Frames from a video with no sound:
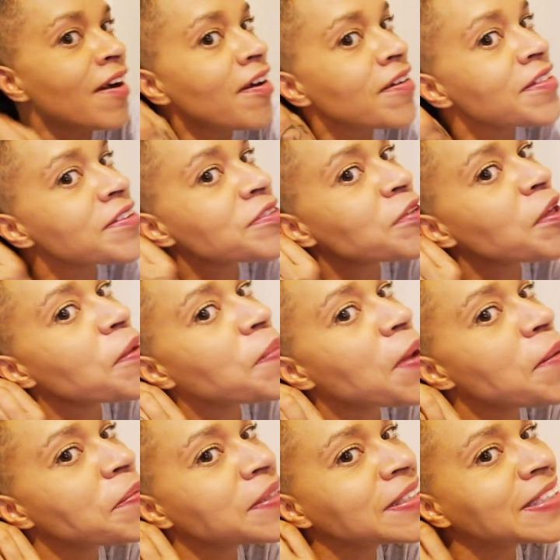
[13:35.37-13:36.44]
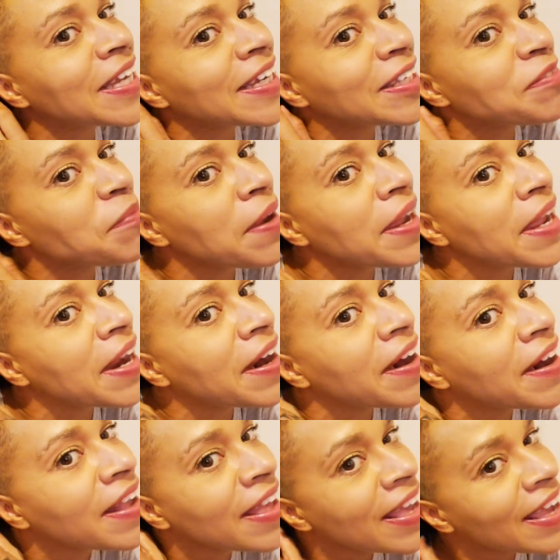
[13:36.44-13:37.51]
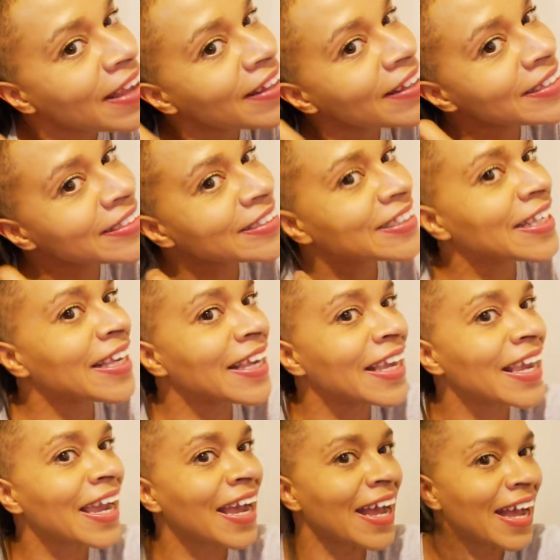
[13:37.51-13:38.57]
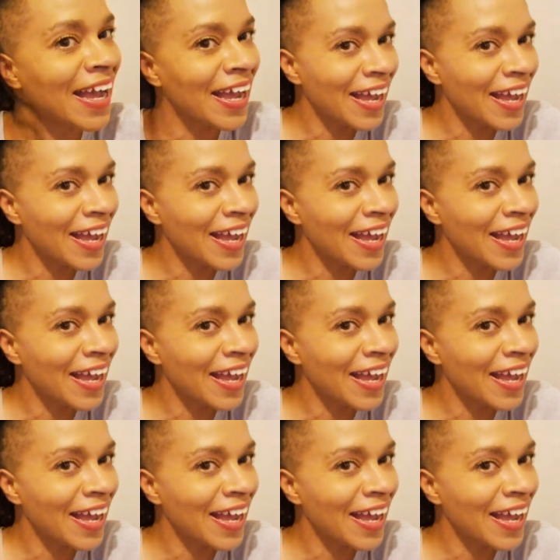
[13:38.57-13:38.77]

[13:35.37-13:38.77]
Oh, there's toilet paper stuck in my hair. Let's see. uh,